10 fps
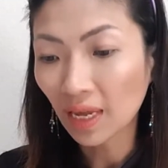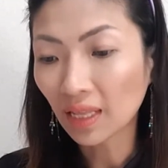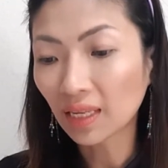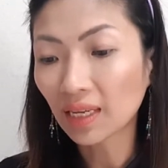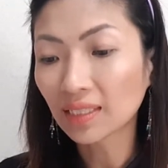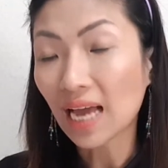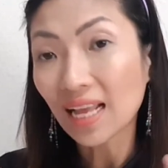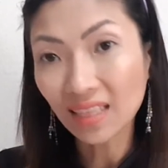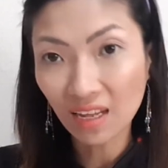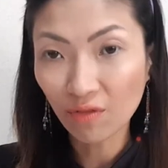It is
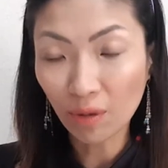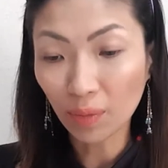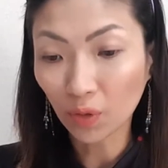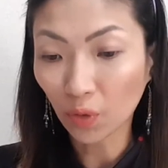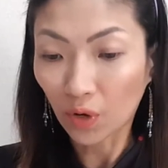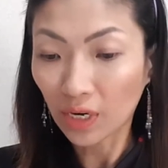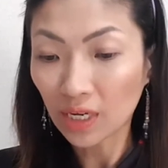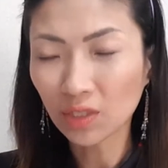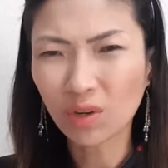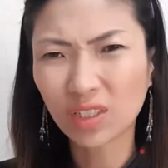
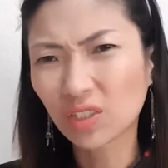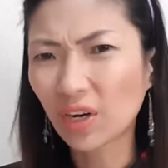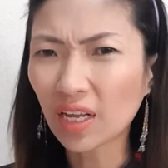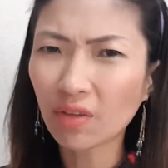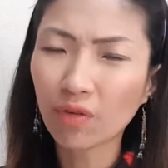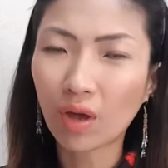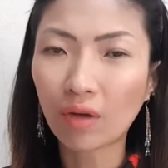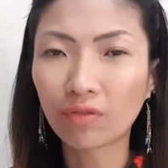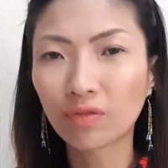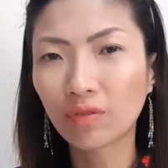anti-inflammatory, so it's great if you
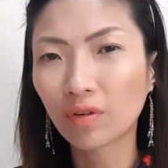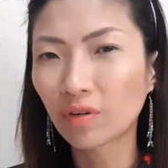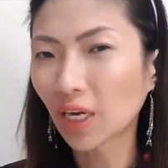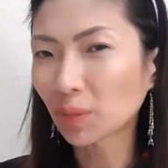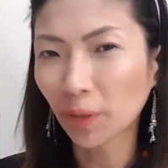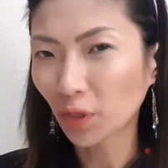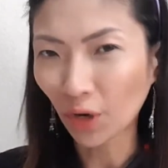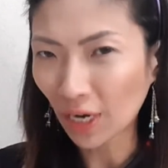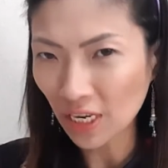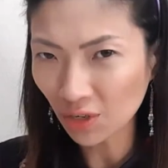have
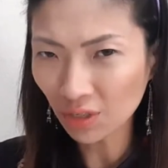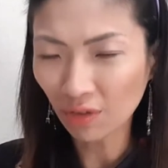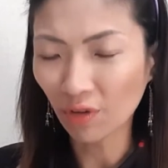respiratory issues.